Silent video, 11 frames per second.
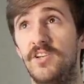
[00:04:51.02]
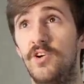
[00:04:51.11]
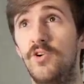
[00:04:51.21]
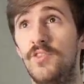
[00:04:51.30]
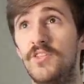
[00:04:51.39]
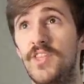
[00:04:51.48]
you
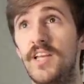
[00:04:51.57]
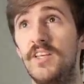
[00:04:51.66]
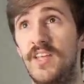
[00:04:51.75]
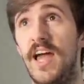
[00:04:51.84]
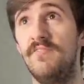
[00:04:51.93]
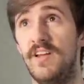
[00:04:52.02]
know, this thing
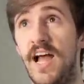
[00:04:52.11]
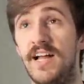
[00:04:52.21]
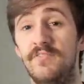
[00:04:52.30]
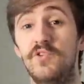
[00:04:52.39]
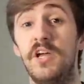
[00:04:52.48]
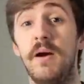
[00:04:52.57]
is heavy, and
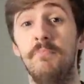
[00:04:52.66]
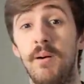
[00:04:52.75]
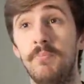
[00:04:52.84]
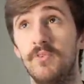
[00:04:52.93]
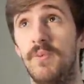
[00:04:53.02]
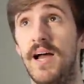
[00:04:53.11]
if you get
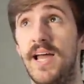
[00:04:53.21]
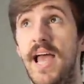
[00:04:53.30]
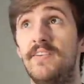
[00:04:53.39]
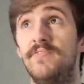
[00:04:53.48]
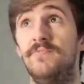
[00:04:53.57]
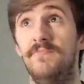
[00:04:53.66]
bumped by
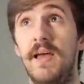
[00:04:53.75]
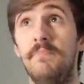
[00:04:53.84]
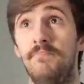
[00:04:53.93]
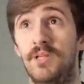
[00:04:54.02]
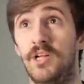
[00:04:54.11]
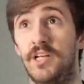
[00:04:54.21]
it,
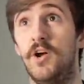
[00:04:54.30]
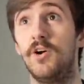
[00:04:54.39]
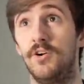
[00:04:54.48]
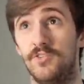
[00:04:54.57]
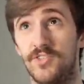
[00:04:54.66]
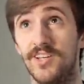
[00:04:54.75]
it bloody
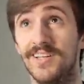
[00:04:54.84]
hurts.